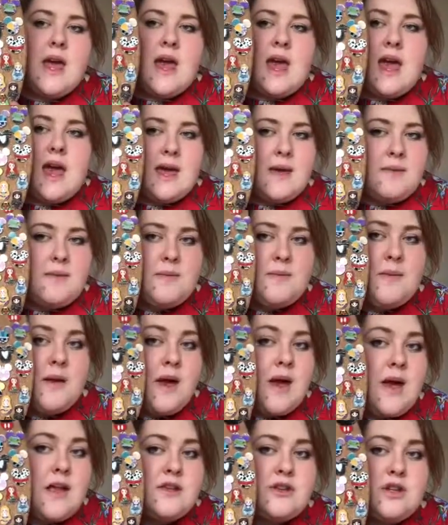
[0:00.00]
Um,
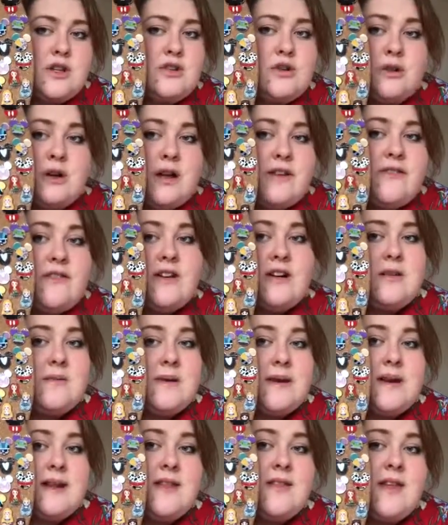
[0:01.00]
so I don't have very
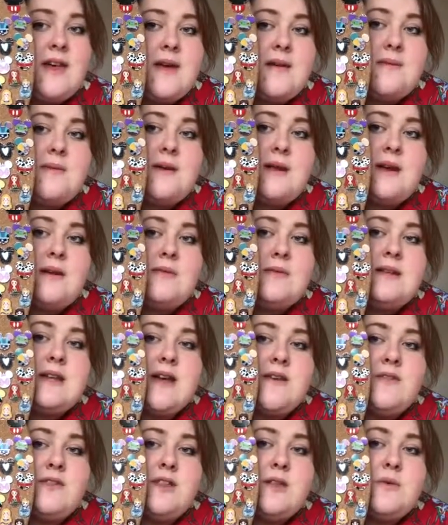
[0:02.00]
many of them, and I would
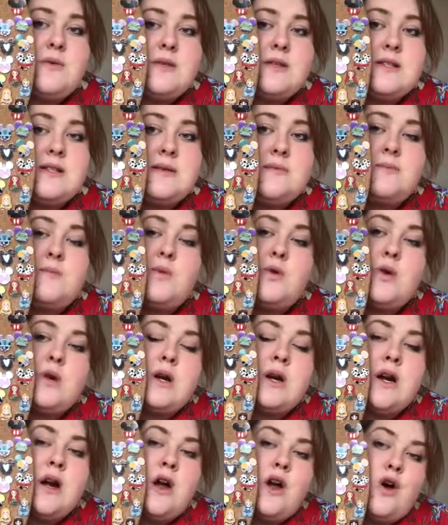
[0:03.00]
definitely want some
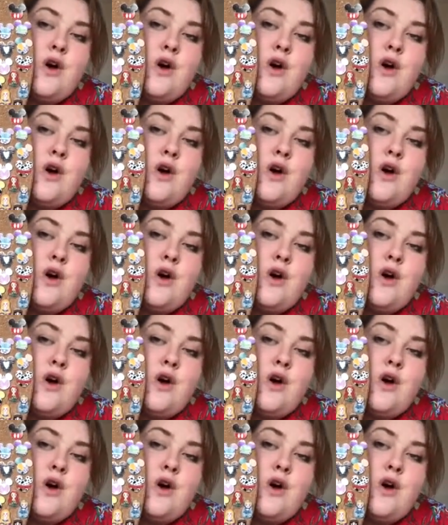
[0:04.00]
more.